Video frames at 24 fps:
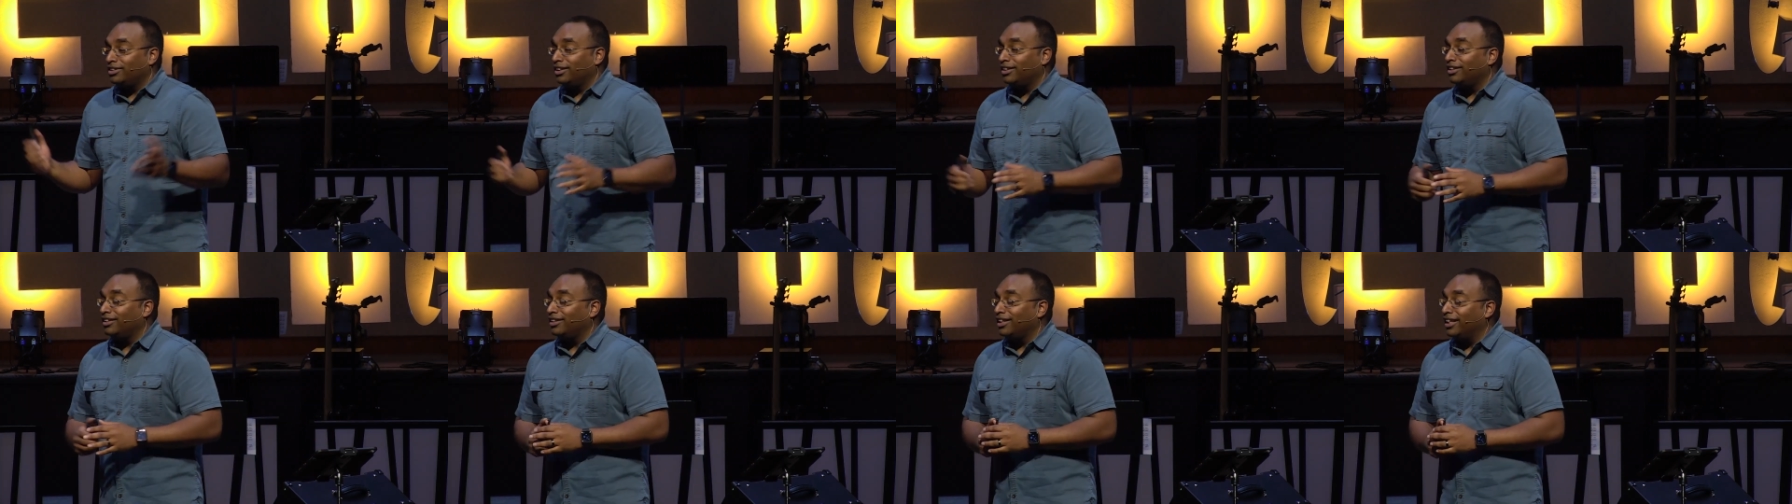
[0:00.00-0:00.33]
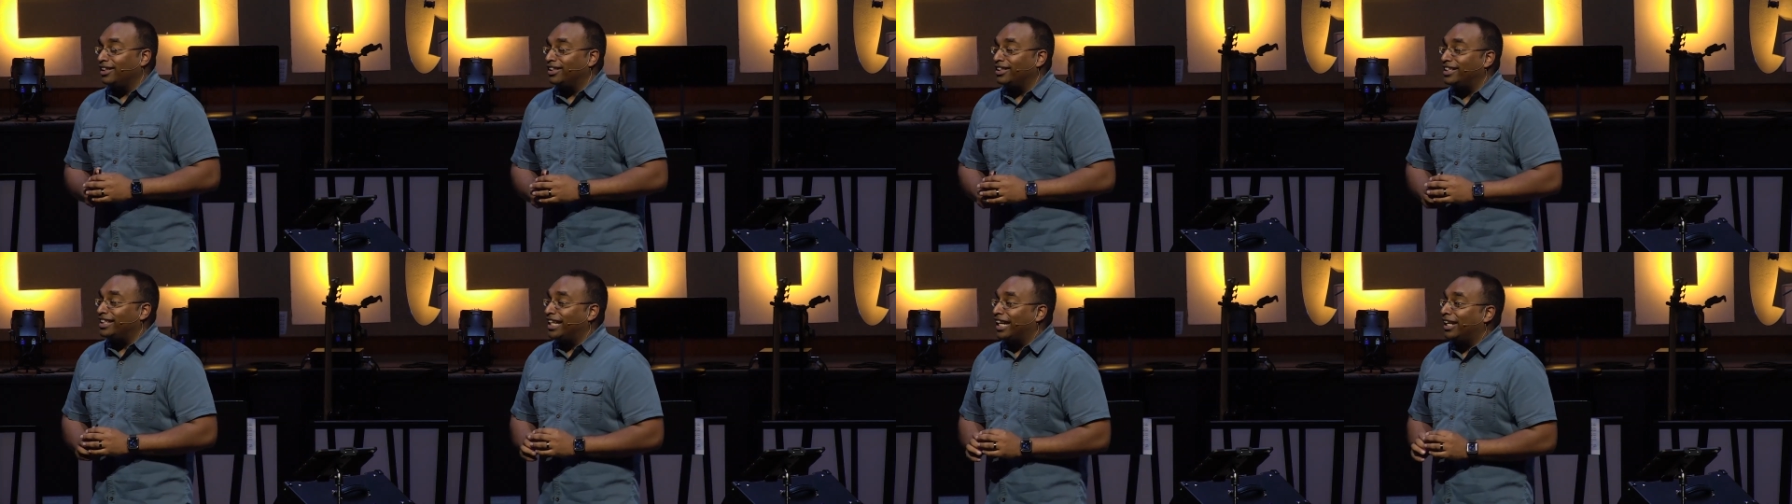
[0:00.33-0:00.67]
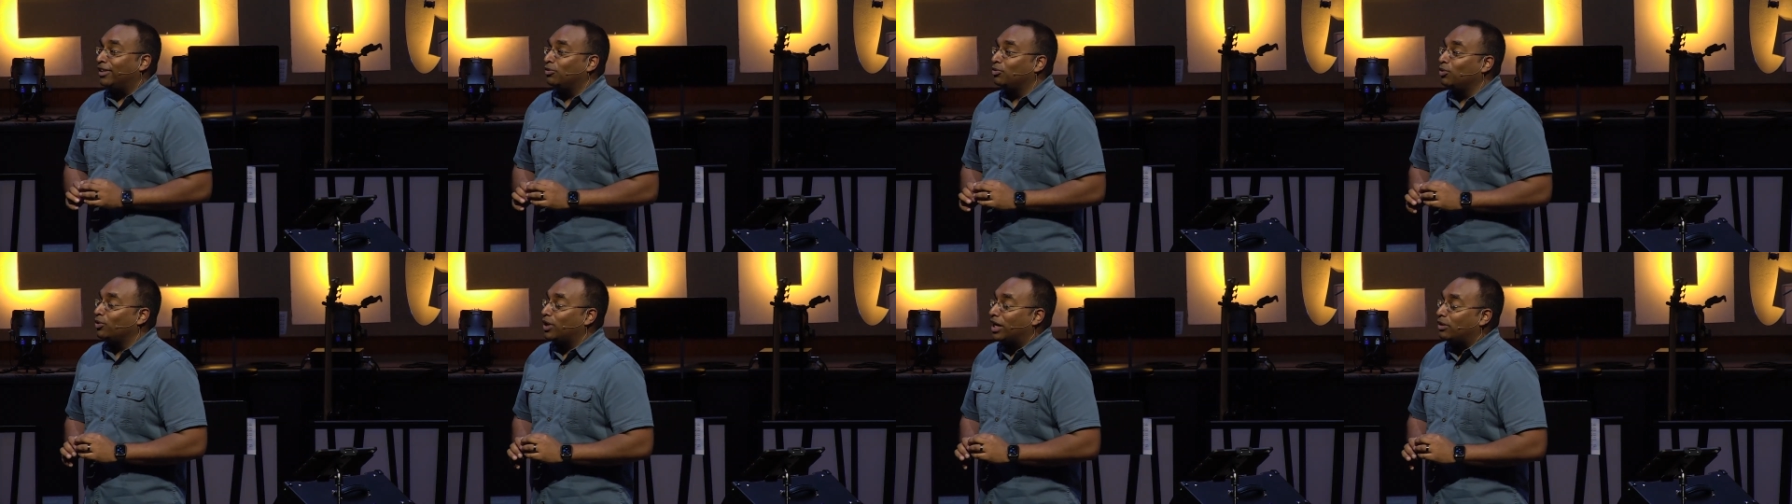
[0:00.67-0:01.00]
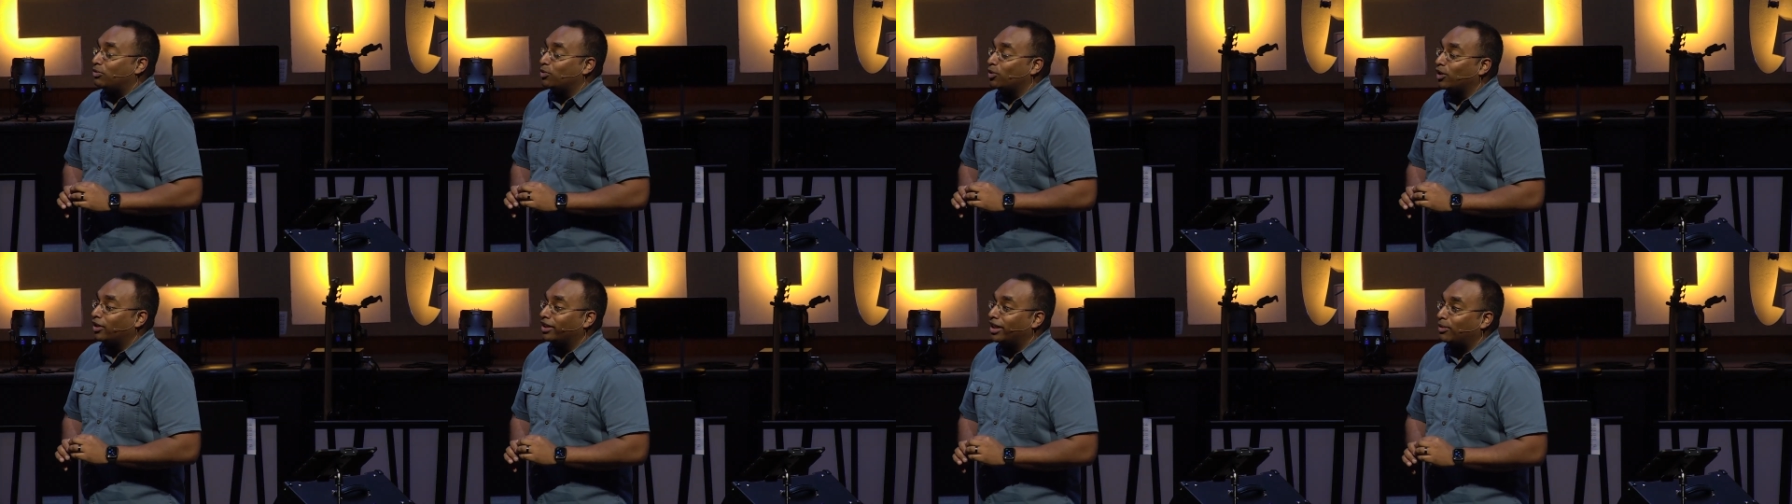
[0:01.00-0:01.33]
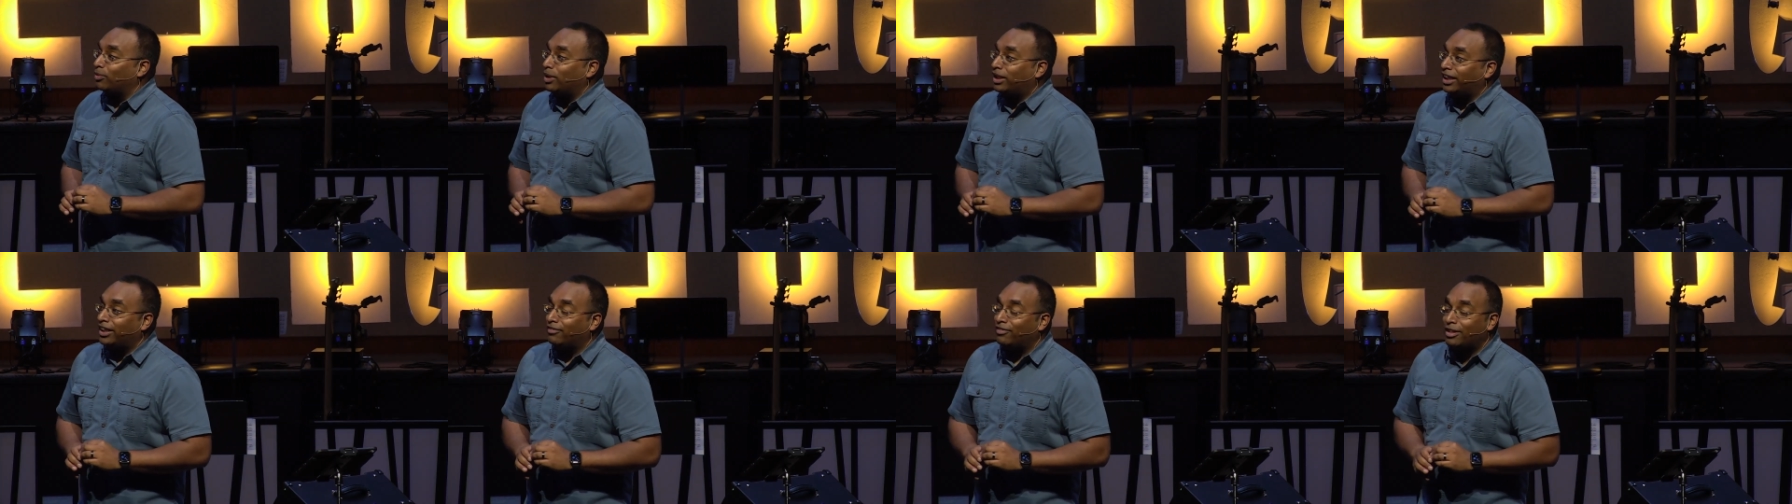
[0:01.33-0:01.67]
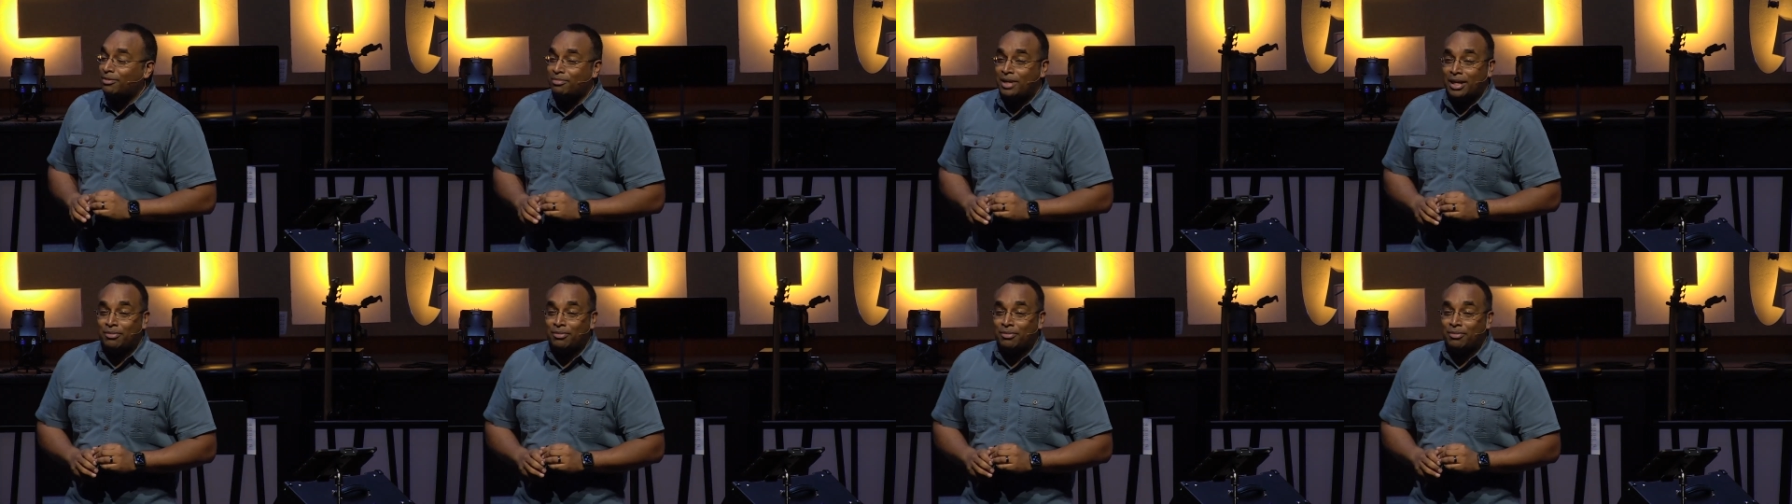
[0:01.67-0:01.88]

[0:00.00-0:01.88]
in the day and world that we live in,